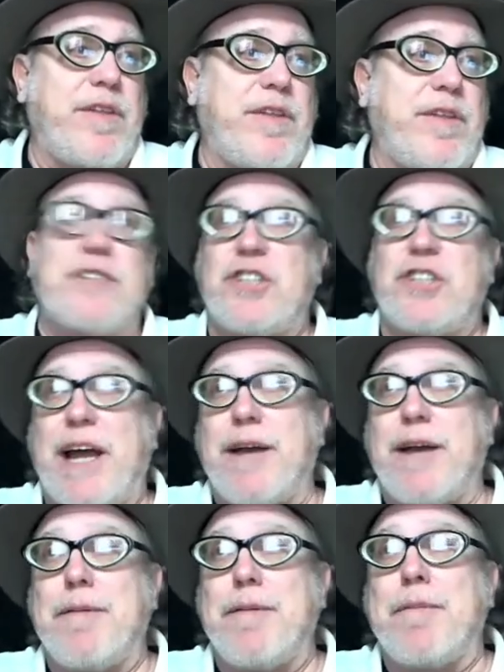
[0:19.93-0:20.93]

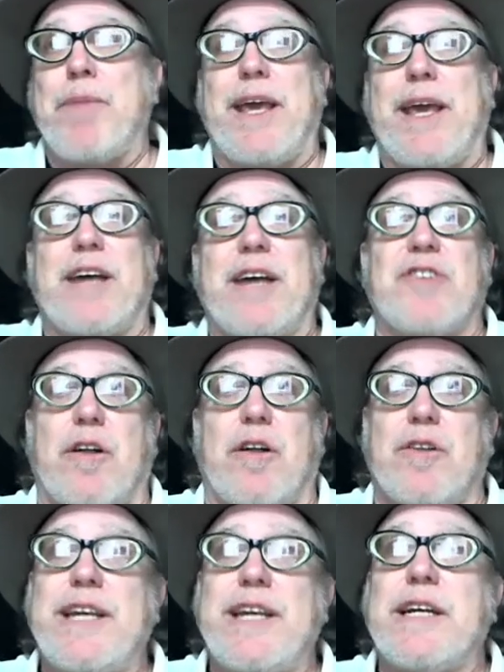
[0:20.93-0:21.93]
chat has a
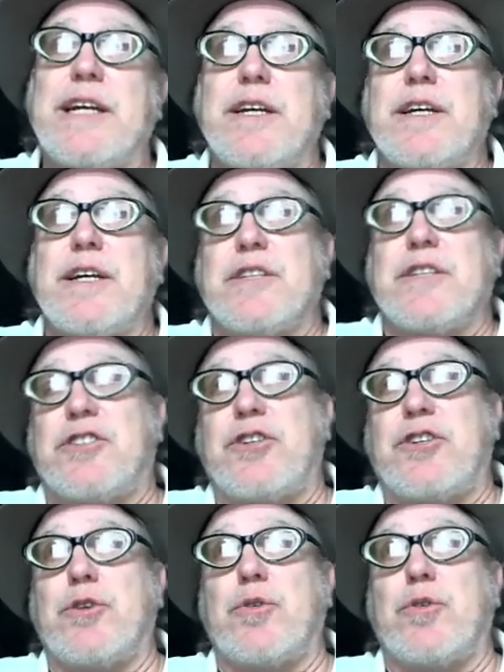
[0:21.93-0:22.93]
link
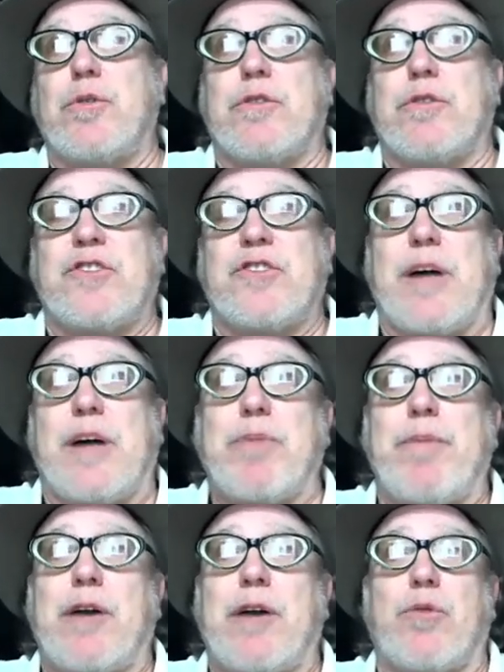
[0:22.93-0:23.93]
to
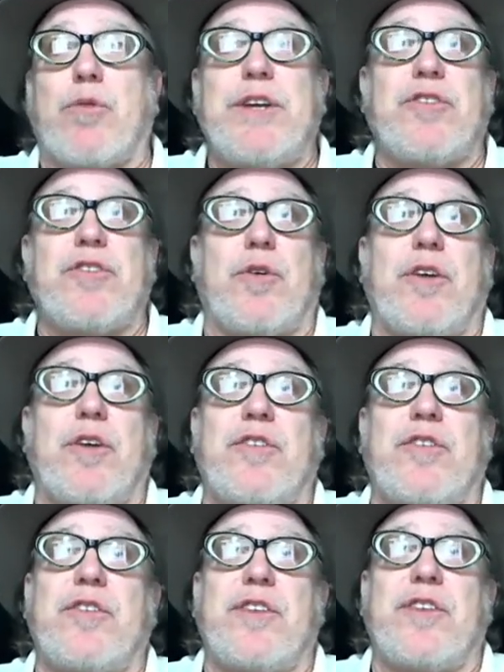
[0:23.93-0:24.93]
supplemental
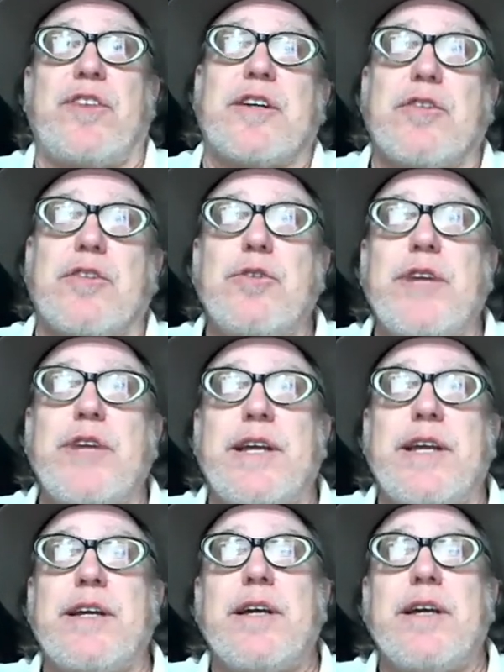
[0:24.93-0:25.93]
resources,
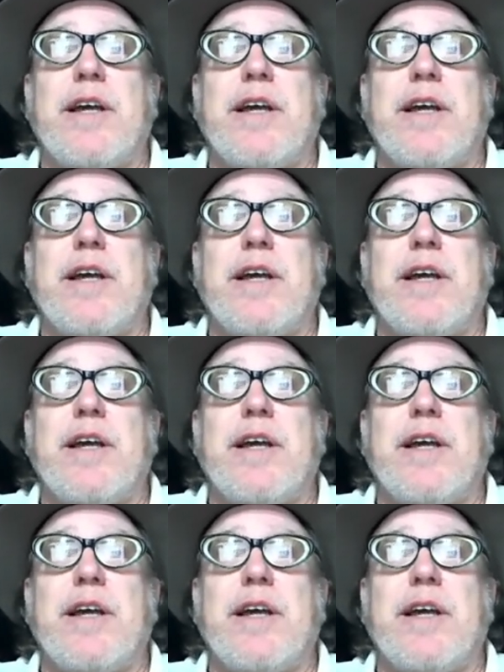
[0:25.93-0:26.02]
including